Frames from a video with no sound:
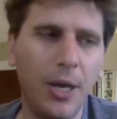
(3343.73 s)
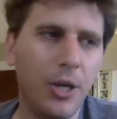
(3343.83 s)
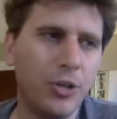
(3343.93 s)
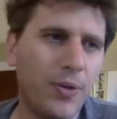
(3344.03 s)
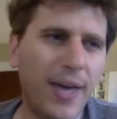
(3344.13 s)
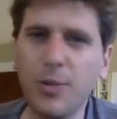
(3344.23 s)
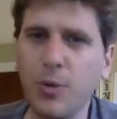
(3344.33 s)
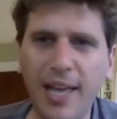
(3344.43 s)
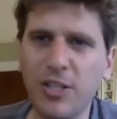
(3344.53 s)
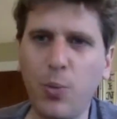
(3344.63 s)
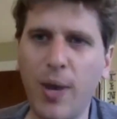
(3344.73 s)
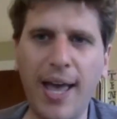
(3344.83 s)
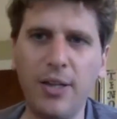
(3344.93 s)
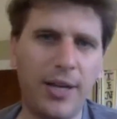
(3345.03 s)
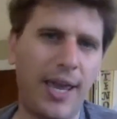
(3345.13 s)
So that's that's the way I
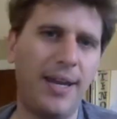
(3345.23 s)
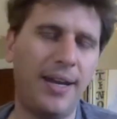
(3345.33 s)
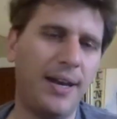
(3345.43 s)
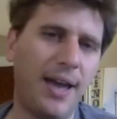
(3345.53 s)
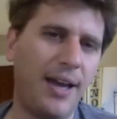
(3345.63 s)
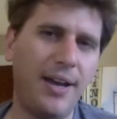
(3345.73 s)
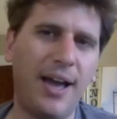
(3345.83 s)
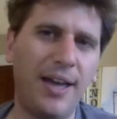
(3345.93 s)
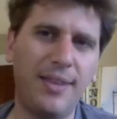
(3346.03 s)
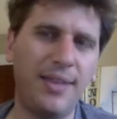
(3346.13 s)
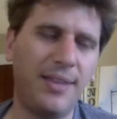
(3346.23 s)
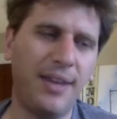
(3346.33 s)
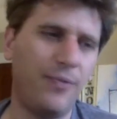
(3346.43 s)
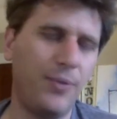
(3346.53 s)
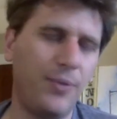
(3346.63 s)
look at it. And I, I think that
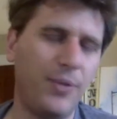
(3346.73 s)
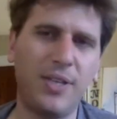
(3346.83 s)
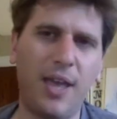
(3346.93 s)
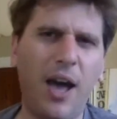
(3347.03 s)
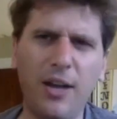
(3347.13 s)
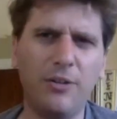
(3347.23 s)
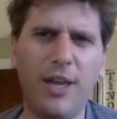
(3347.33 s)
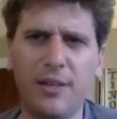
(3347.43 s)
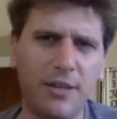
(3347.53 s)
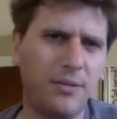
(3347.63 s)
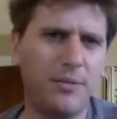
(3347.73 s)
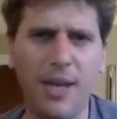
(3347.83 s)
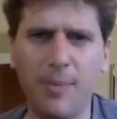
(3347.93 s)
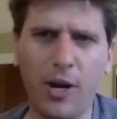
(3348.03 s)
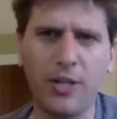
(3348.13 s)
if we say, I don't like the
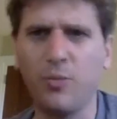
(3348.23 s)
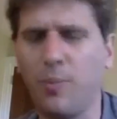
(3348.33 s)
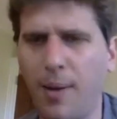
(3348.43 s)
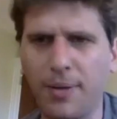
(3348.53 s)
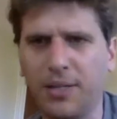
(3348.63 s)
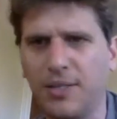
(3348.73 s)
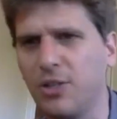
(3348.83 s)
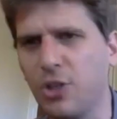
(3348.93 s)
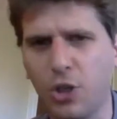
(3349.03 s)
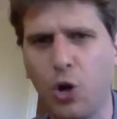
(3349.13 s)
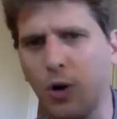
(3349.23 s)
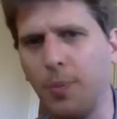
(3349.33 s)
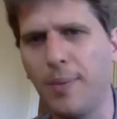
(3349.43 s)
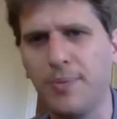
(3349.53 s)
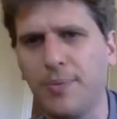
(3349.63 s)
Democrats and Republicans, that's just Coke or
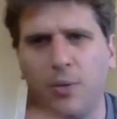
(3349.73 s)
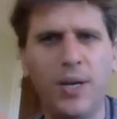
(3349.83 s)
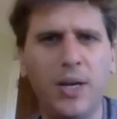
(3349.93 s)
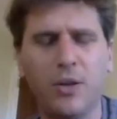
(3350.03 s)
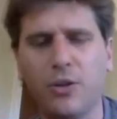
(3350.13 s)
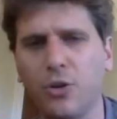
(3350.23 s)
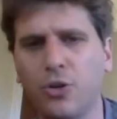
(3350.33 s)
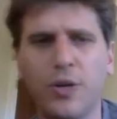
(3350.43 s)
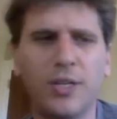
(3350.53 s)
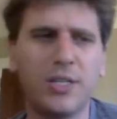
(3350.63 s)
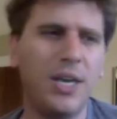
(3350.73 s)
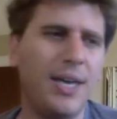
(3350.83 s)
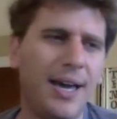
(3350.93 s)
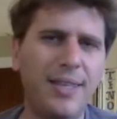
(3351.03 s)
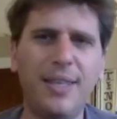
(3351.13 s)
Pepsi, we need a third choice.
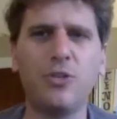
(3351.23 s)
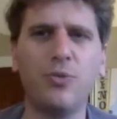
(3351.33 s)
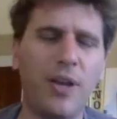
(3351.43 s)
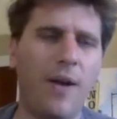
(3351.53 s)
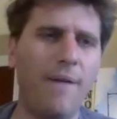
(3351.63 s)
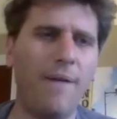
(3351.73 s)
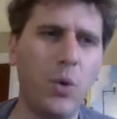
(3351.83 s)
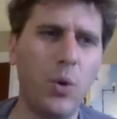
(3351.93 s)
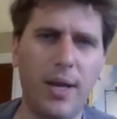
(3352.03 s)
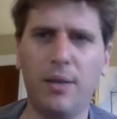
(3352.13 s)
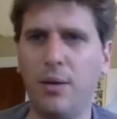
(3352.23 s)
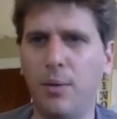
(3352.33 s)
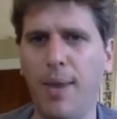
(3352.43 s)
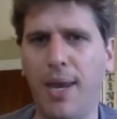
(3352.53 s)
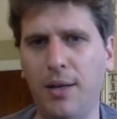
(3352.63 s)
I think that's really avoiding the
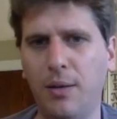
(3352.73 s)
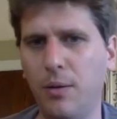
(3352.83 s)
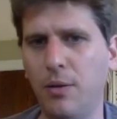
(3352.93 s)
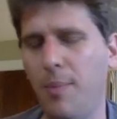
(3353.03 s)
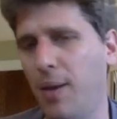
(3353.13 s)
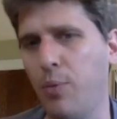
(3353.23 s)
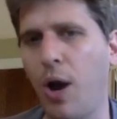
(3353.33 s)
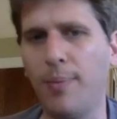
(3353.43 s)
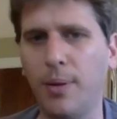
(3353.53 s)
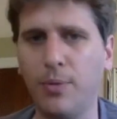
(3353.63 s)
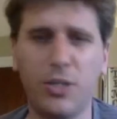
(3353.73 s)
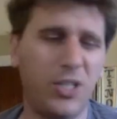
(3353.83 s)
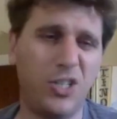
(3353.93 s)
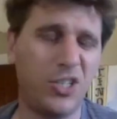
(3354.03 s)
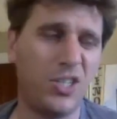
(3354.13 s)
main the main problem, which
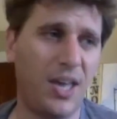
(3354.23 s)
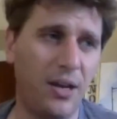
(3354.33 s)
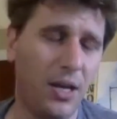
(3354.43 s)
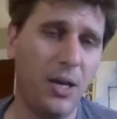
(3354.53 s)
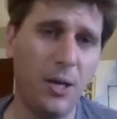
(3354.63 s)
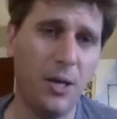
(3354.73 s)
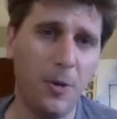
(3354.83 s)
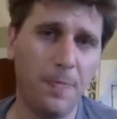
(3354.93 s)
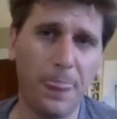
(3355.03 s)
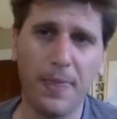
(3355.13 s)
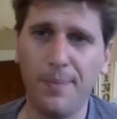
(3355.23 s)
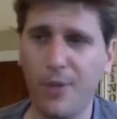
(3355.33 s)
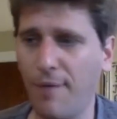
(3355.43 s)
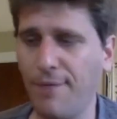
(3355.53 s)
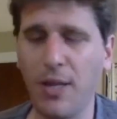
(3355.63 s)
is just that
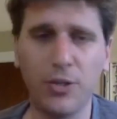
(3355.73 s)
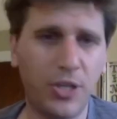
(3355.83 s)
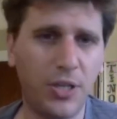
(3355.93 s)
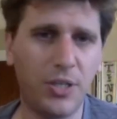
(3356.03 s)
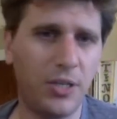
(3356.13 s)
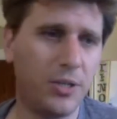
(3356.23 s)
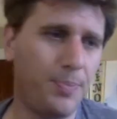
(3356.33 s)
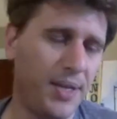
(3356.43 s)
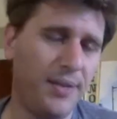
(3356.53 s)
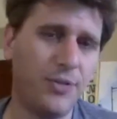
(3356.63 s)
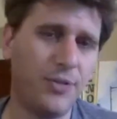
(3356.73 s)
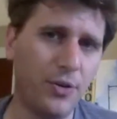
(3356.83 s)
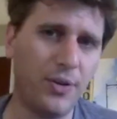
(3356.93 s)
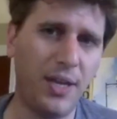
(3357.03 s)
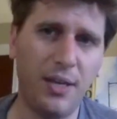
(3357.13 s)
our fellow citizens believe
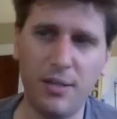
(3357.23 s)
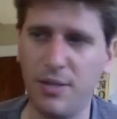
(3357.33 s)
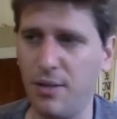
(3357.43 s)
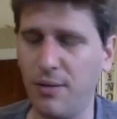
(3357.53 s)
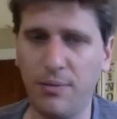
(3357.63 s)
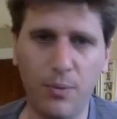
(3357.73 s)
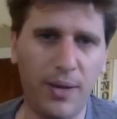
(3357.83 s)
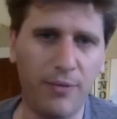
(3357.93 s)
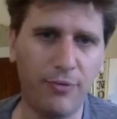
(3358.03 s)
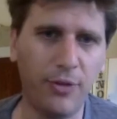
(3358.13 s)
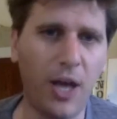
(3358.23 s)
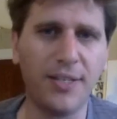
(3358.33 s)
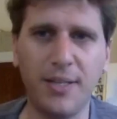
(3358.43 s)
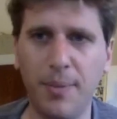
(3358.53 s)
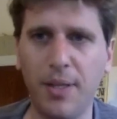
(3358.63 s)
certain things and we have lost the
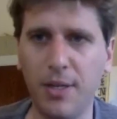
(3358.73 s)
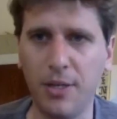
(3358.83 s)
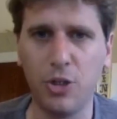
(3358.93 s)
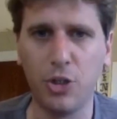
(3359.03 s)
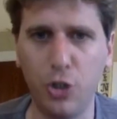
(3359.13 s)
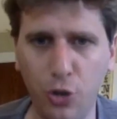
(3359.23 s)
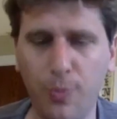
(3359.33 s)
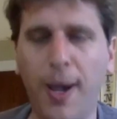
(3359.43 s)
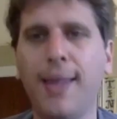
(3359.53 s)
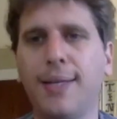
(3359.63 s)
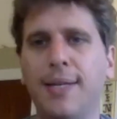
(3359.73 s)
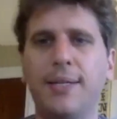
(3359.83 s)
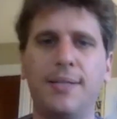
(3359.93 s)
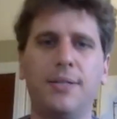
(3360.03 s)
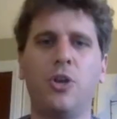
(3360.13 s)
ability to just do
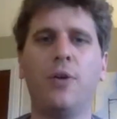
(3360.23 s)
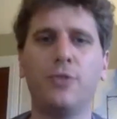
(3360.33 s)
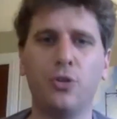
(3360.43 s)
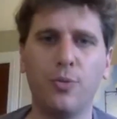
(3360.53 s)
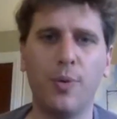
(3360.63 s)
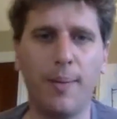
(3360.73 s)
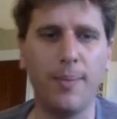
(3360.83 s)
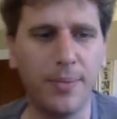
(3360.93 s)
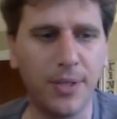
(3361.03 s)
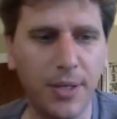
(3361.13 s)
politics and solve social problems.